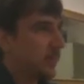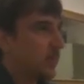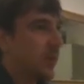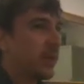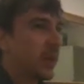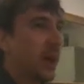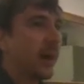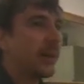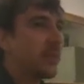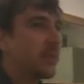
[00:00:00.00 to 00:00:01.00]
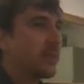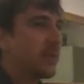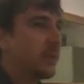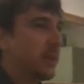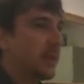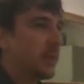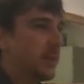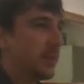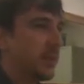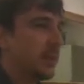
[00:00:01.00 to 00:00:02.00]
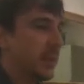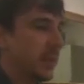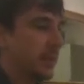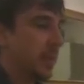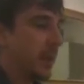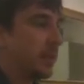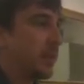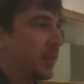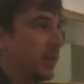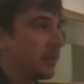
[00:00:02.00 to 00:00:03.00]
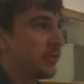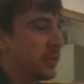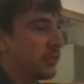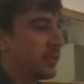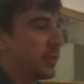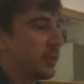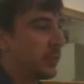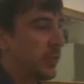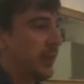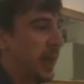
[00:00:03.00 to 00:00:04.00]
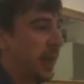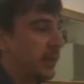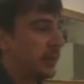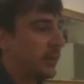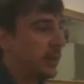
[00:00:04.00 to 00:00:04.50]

one of the gods in the Babylonian tradition that